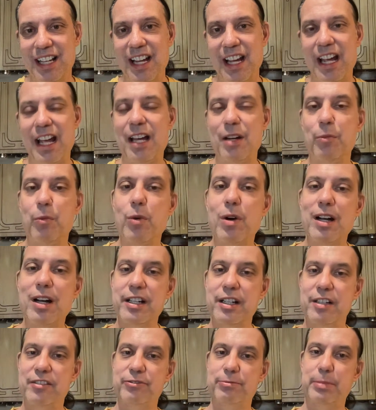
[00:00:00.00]
And what
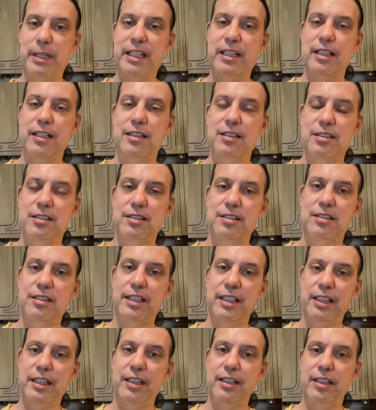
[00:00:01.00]
if, because
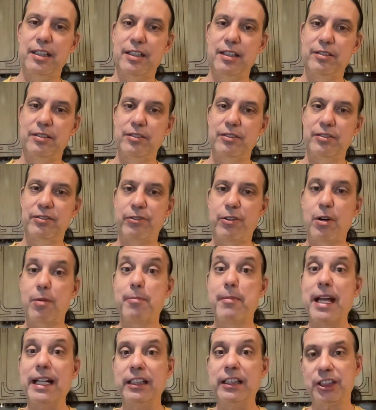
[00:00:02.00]
the
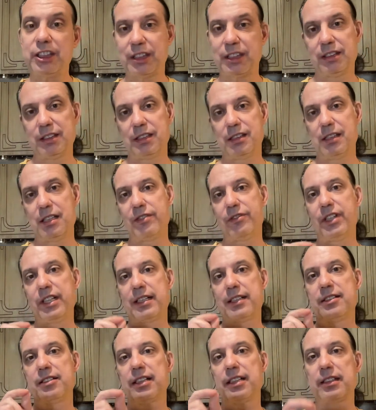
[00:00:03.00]
formation of the
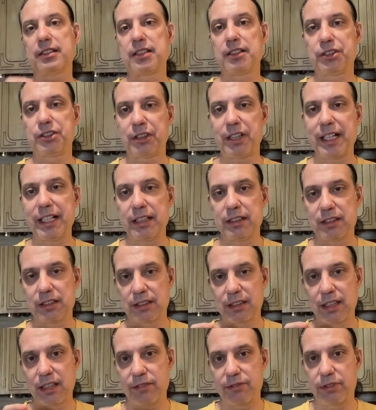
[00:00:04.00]
consensus trance
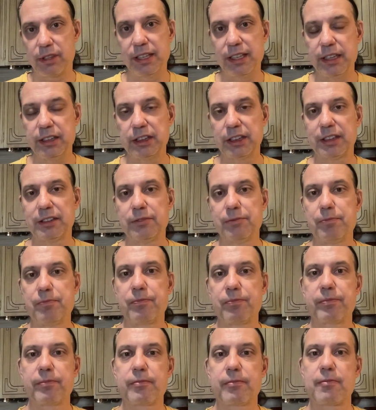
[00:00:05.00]
of religion
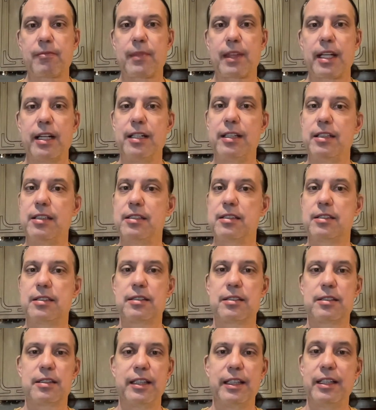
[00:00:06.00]
is
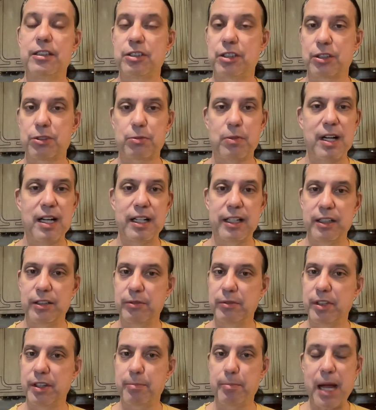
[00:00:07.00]
intertwined
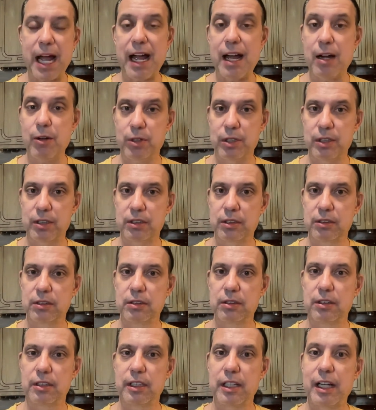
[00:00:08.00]
with power
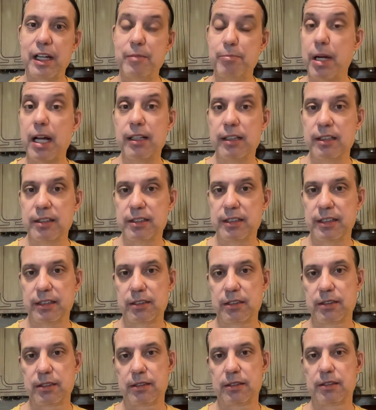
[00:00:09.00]
and politics,